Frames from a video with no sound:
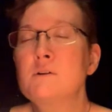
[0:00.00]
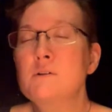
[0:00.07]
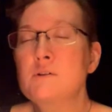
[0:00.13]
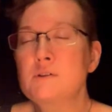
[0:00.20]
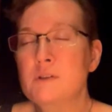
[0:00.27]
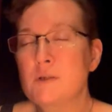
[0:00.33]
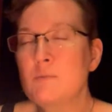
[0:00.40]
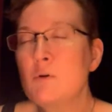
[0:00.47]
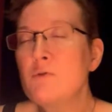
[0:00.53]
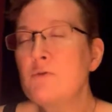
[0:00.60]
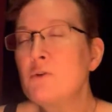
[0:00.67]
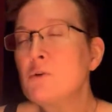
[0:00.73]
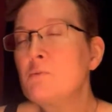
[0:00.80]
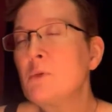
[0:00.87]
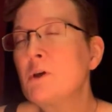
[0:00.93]
Some of
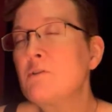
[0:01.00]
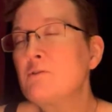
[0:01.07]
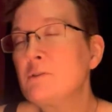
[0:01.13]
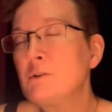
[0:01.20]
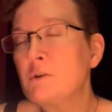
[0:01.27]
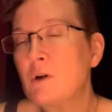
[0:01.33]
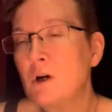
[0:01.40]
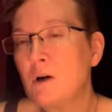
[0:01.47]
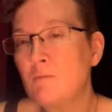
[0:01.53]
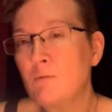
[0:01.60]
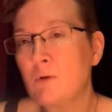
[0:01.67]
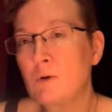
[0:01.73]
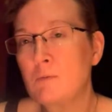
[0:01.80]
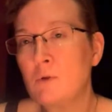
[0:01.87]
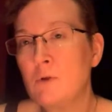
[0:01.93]
you may feel
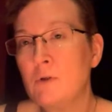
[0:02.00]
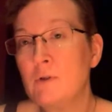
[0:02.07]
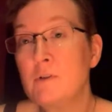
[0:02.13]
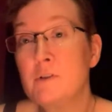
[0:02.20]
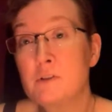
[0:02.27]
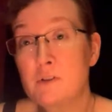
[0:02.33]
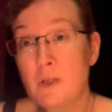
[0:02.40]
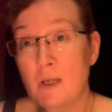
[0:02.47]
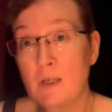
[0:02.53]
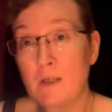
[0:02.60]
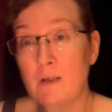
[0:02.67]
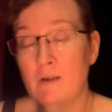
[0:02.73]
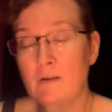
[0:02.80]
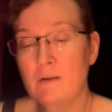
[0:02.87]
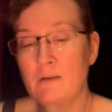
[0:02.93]
comfortable
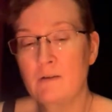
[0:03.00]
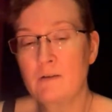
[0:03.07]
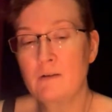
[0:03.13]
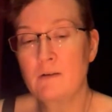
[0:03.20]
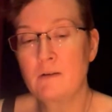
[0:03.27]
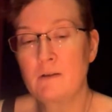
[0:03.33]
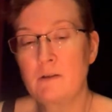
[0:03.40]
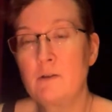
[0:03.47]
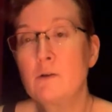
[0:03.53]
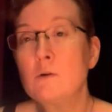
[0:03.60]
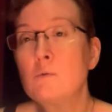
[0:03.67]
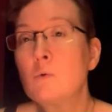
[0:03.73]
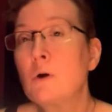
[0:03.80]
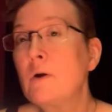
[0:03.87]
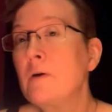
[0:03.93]
staying
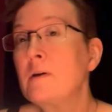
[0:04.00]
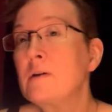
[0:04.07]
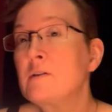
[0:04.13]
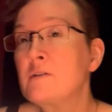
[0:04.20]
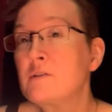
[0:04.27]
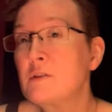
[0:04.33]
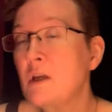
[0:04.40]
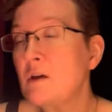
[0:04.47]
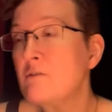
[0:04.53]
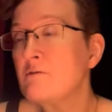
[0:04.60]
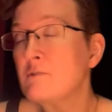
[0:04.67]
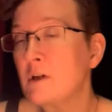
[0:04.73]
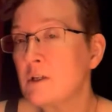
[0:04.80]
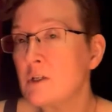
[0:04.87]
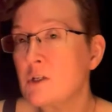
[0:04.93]
here where it is safe
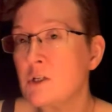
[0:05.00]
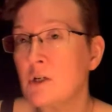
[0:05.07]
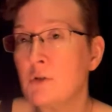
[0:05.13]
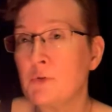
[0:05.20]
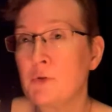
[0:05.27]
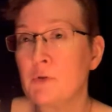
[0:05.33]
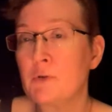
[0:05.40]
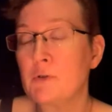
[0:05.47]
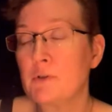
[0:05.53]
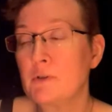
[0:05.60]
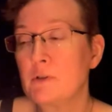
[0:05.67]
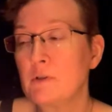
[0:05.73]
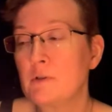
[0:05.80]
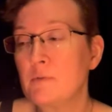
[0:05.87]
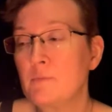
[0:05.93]
and sheltered
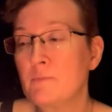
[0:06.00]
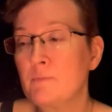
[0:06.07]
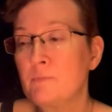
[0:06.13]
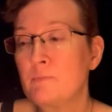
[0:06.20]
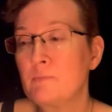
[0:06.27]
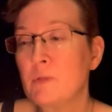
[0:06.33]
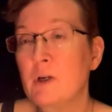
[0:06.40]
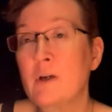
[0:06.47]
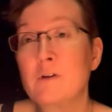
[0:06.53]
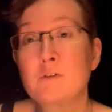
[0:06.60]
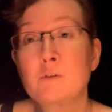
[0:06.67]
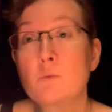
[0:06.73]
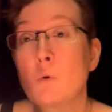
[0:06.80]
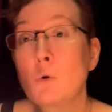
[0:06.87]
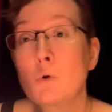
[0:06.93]

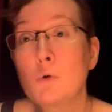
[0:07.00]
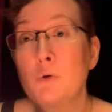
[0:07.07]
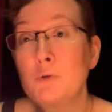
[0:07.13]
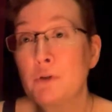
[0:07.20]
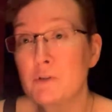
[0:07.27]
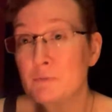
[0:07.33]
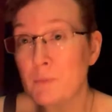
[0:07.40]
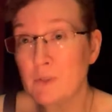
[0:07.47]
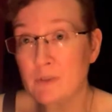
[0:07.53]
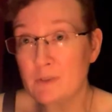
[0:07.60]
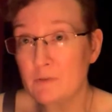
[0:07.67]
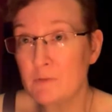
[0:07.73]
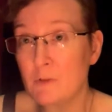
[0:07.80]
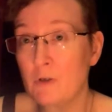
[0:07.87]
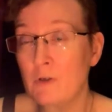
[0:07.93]
because the world has been
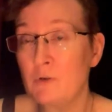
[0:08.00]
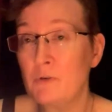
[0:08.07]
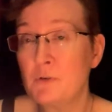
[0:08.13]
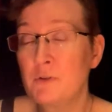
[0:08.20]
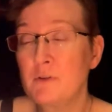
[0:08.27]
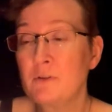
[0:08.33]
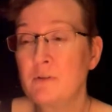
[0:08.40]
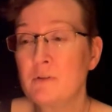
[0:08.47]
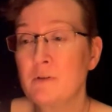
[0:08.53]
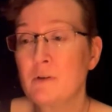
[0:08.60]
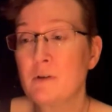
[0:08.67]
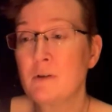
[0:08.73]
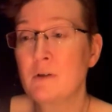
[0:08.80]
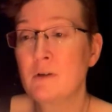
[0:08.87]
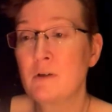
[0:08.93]
difficult
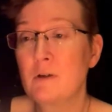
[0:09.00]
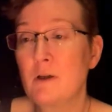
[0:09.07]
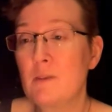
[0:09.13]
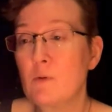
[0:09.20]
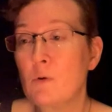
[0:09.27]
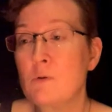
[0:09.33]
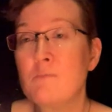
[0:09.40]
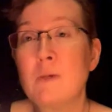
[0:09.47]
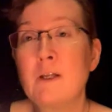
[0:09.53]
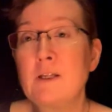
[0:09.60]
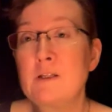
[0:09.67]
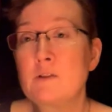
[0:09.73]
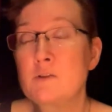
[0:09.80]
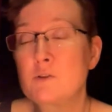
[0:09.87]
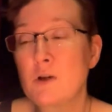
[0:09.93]
and there are
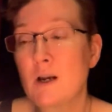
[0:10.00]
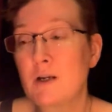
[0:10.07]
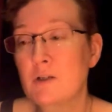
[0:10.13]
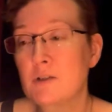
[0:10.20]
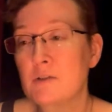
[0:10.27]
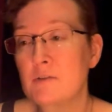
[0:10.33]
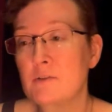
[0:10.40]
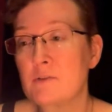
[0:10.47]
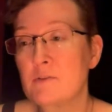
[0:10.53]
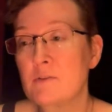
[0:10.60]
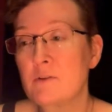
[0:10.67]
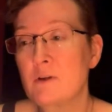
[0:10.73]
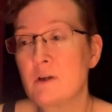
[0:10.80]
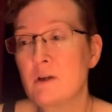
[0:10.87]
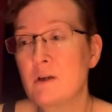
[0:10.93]
many
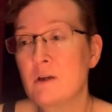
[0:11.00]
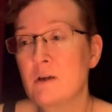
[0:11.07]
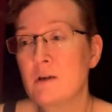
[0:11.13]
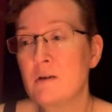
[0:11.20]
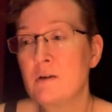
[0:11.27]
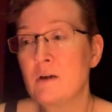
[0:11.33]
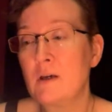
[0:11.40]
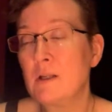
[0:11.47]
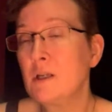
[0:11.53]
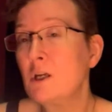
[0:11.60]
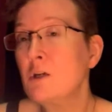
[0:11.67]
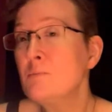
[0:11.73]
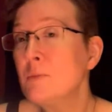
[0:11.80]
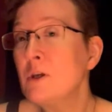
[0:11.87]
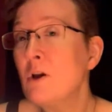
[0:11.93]
distractions, and it
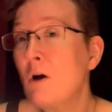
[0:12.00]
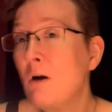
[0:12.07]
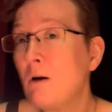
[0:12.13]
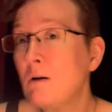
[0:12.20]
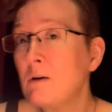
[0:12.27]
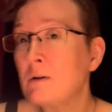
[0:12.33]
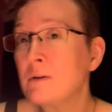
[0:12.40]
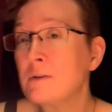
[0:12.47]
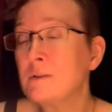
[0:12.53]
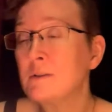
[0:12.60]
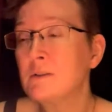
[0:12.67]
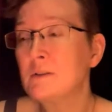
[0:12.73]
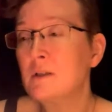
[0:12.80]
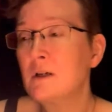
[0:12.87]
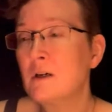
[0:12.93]
can be hard
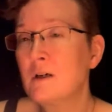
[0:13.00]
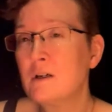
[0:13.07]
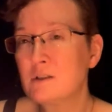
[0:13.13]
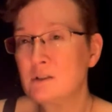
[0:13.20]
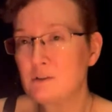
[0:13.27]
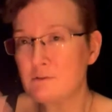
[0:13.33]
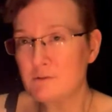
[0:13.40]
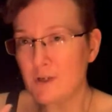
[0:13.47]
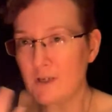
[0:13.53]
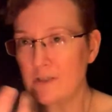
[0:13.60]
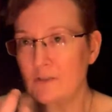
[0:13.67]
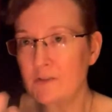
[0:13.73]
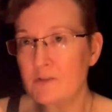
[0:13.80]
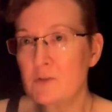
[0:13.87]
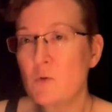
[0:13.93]
to
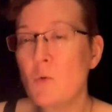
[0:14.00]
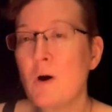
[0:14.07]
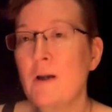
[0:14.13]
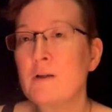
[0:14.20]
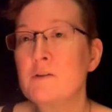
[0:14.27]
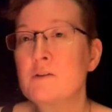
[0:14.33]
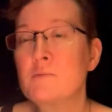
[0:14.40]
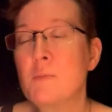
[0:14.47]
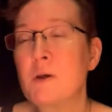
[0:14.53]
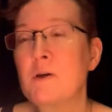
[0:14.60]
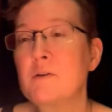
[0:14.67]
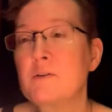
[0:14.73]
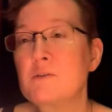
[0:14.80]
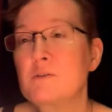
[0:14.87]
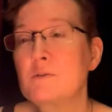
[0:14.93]
find this quiet
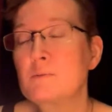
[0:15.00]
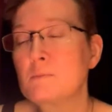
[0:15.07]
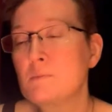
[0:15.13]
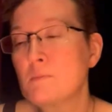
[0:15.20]
space.